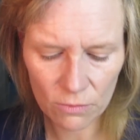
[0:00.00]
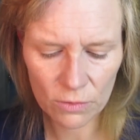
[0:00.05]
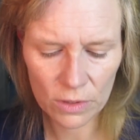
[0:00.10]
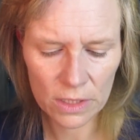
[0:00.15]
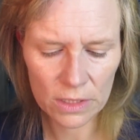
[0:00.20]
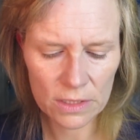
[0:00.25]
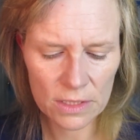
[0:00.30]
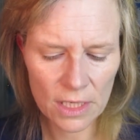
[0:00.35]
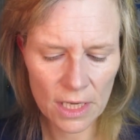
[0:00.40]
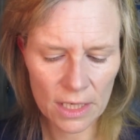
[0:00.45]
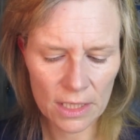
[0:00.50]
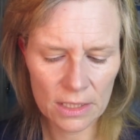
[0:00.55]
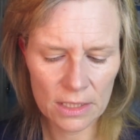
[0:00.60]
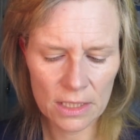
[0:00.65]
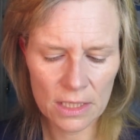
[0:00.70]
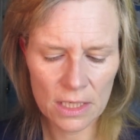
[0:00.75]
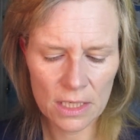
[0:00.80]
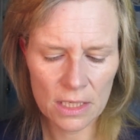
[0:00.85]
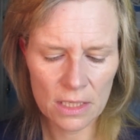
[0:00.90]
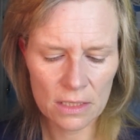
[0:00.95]
Real
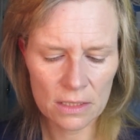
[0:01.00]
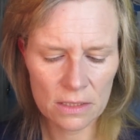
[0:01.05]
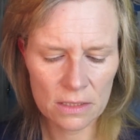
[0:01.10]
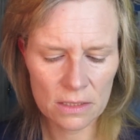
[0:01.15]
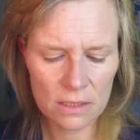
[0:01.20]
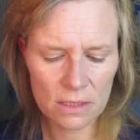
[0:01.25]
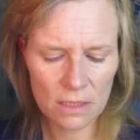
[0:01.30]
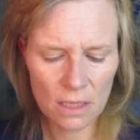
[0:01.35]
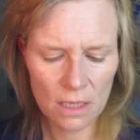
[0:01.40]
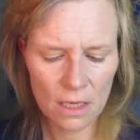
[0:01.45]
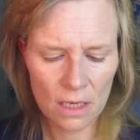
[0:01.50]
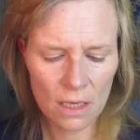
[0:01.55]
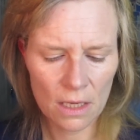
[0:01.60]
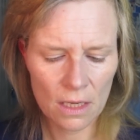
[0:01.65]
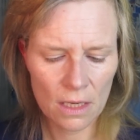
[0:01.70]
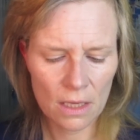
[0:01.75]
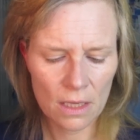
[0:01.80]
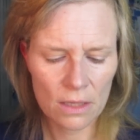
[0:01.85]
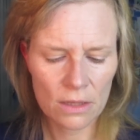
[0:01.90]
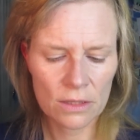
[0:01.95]
Techniques,
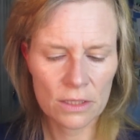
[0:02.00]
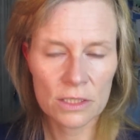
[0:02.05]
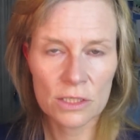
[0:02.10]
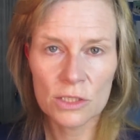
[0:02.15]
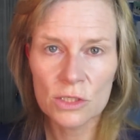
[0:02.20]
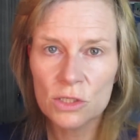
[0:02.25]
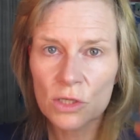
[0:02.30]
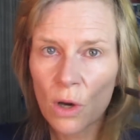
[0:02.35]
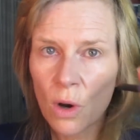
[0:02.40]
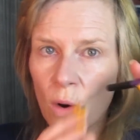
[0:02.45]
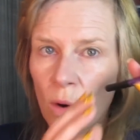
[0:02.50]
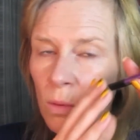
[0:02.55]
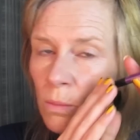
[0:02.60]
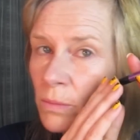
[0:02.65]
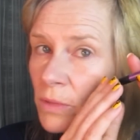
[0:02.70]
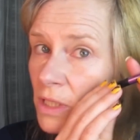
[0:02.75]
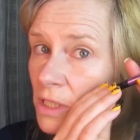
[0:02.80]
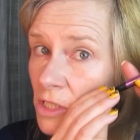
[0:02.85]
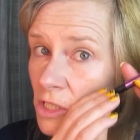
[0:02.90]
the domed